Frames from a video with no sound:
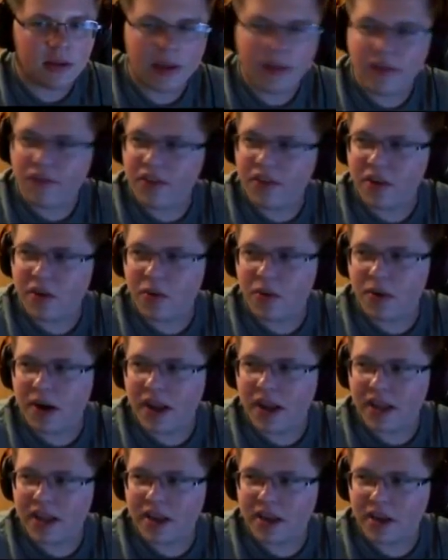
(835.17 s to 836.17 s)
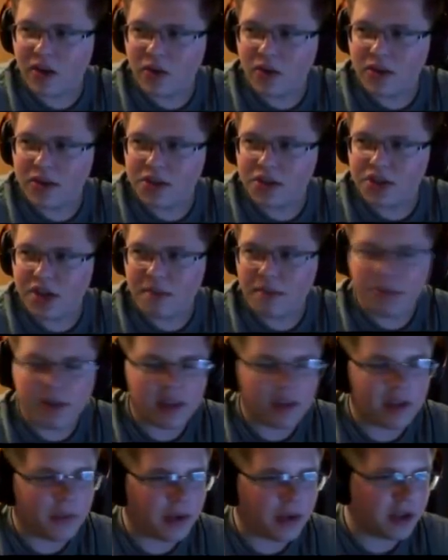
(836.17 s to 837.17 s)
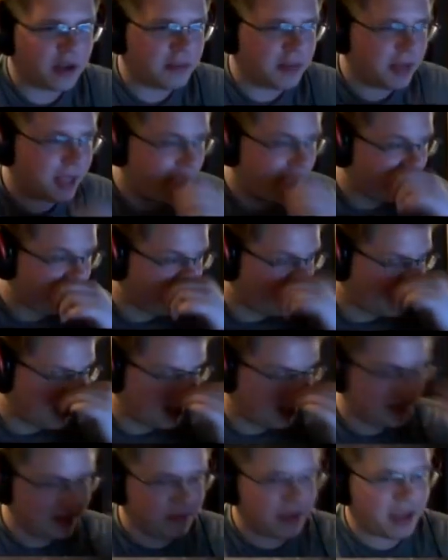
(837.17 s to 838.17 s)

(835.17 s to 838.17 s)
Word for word: I feel like we're not getting all the JP that we could be getting because I'm